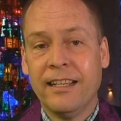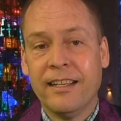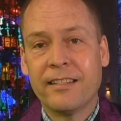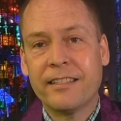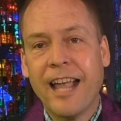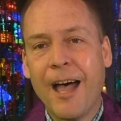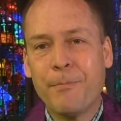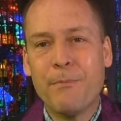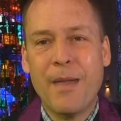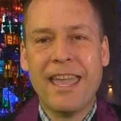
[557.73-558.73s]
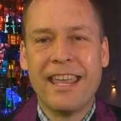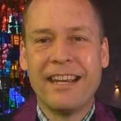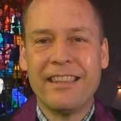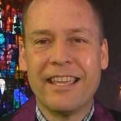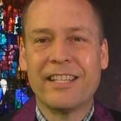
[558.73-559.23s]
stop
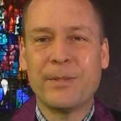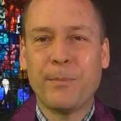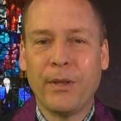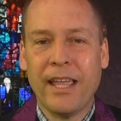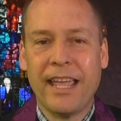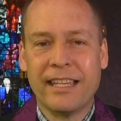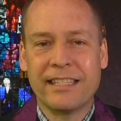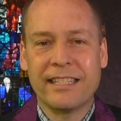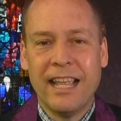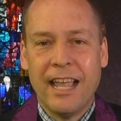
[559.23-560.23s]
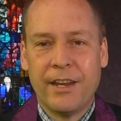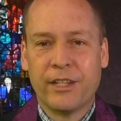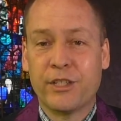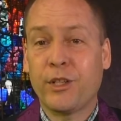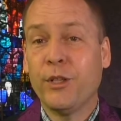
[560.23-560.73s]
making this place an
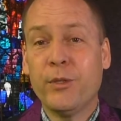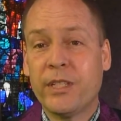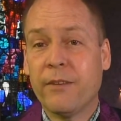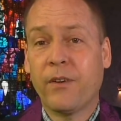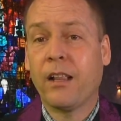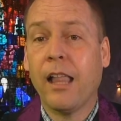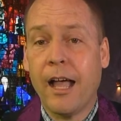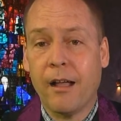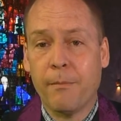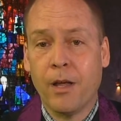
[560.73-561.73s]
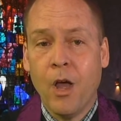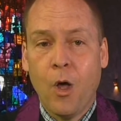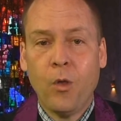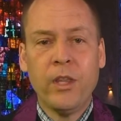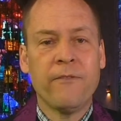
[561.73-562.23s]
exclusive club
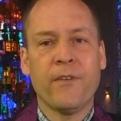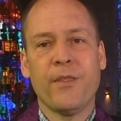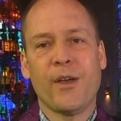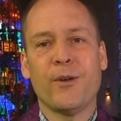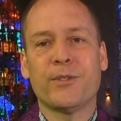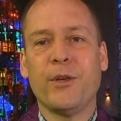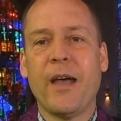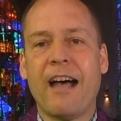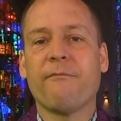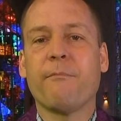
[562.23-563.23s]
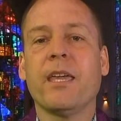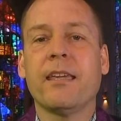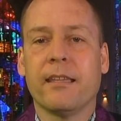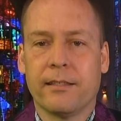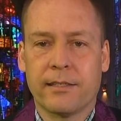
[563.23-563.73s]
only for those who have
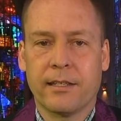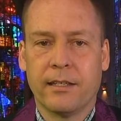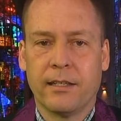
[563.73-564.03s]
means.